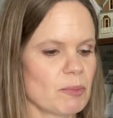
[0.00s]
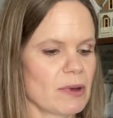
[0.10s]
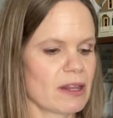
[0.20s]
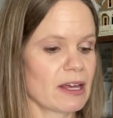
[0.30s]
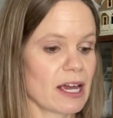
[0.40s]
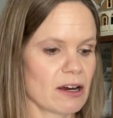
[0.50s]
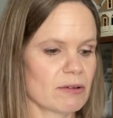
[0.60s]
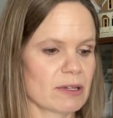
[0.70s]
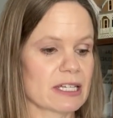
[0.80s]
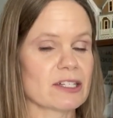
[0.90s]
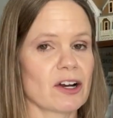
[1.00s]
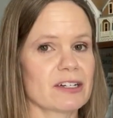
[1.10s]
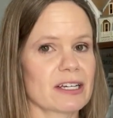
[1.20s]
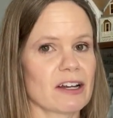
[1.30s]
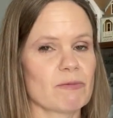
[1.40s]
and the hair really is hard
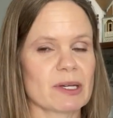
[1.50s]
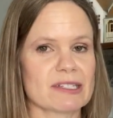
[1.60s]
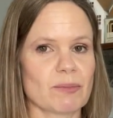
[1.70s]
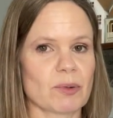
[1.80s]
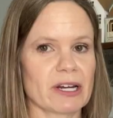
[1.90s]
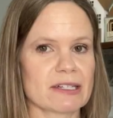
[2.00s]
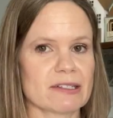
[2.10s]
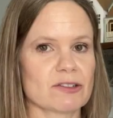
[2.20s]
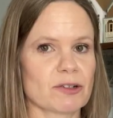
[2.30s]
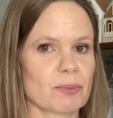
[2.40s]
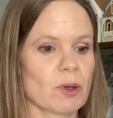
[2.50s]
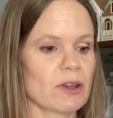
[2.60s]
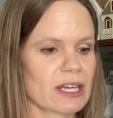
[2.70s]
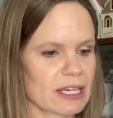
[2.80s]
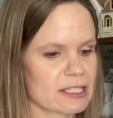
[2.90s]
to get off because it breaks as you're
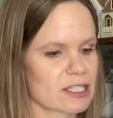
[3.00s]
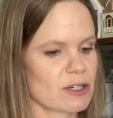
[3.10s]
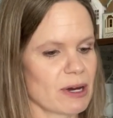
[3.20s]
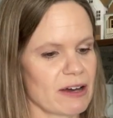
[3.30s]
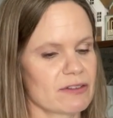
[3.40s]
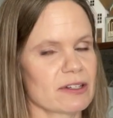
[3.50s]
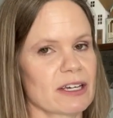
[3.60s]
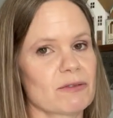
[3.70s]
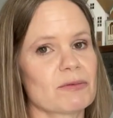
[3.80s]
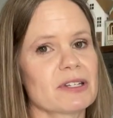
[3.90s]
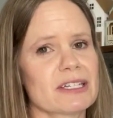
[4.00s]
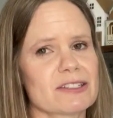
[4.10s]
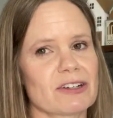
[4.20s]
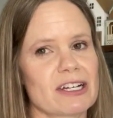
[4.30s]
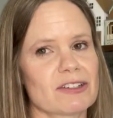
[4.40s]
pulling it, so you have to like really
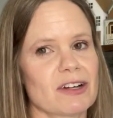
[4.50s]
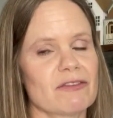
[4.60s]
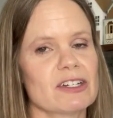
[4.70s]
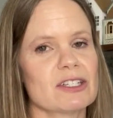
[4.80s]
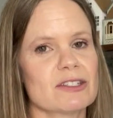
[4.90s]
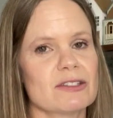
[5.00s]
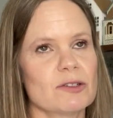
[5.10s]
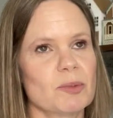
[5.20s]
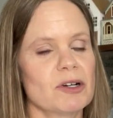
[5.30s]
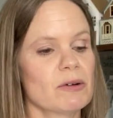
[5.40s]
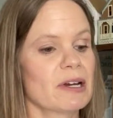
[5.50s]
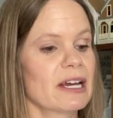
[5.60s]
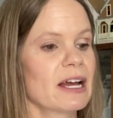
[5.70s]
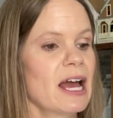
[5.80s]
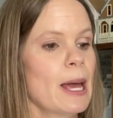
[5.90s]
scratch it off, and it's super annoying.